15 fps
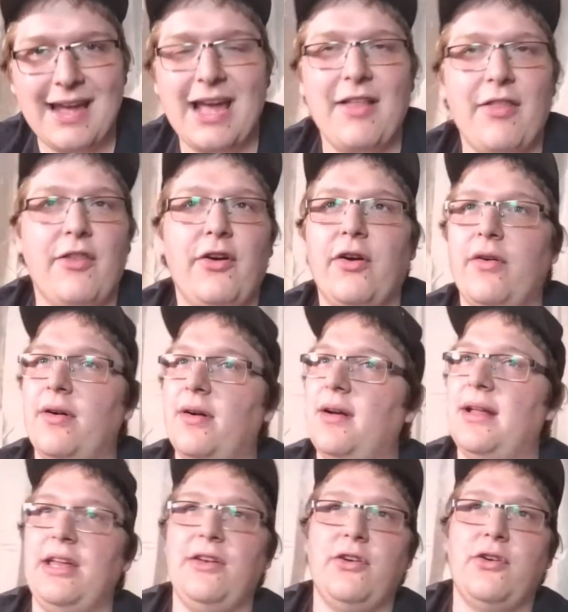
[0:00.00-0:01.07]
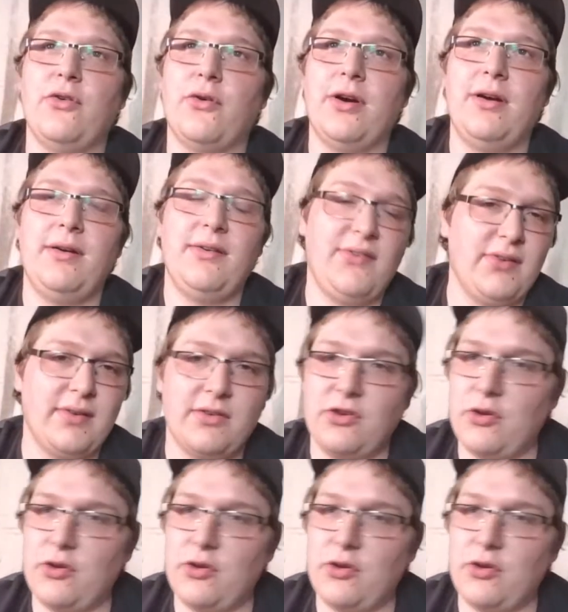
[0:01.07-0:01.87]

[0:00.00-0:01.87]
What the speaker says: and they're indoors